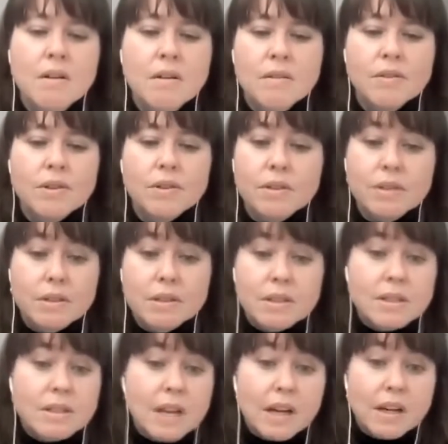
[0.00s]
There's
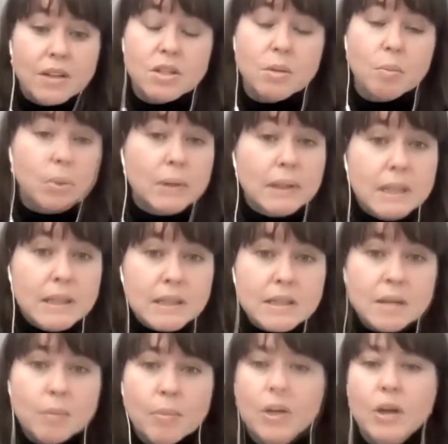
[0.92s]
desire to please
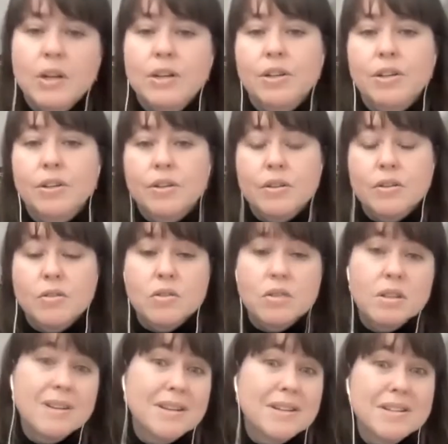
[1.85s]
the partner. There's
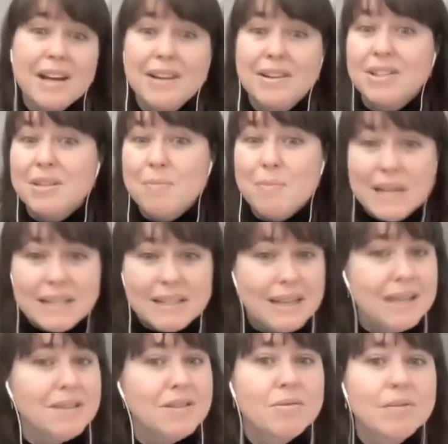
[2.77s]
a desire to
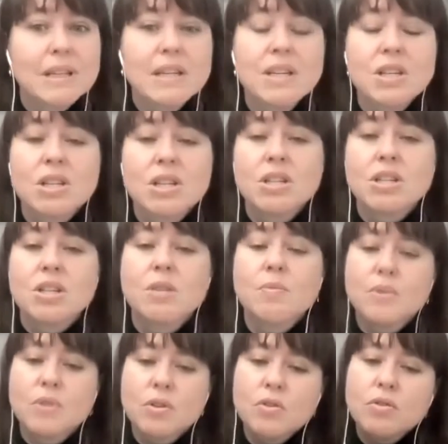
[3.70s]
maintain the
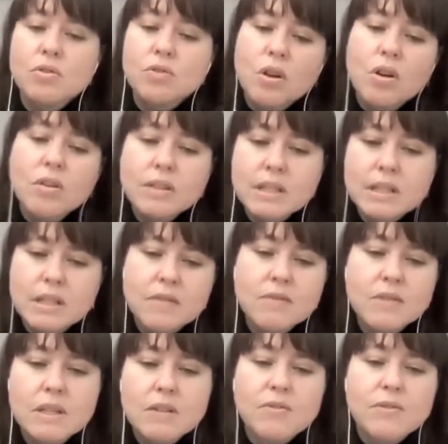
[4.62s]
relationship. So there's all the
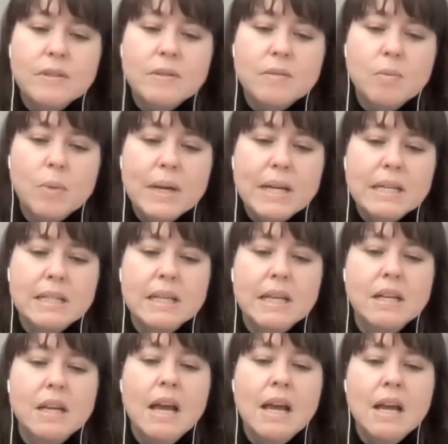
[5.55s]
different ways
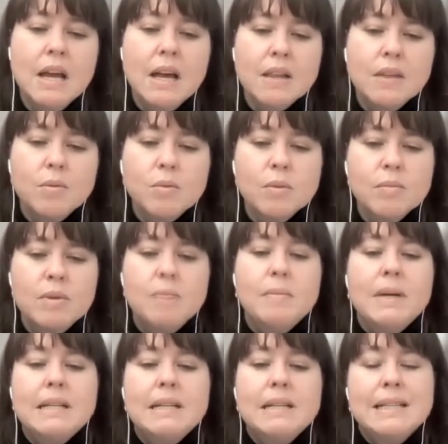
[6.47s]
that the woman
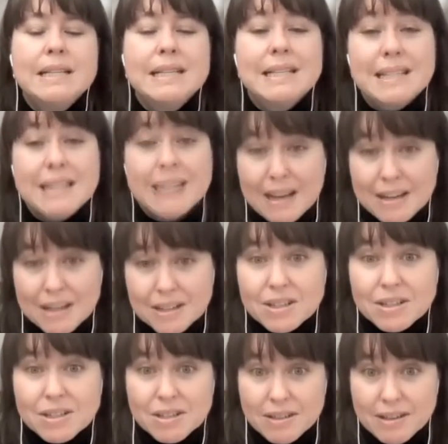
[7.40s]
might
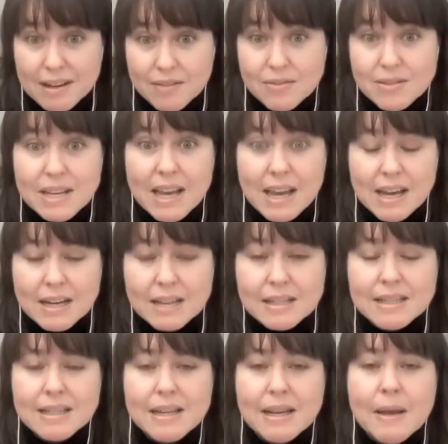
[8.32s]
desire to have
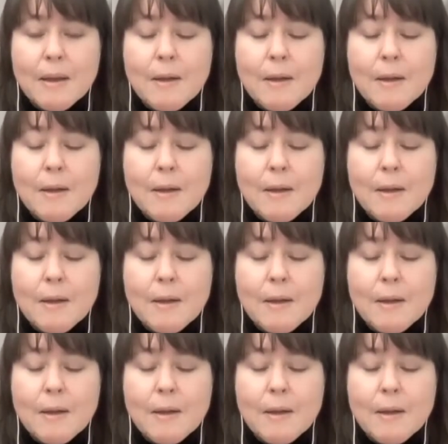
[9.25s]
sex.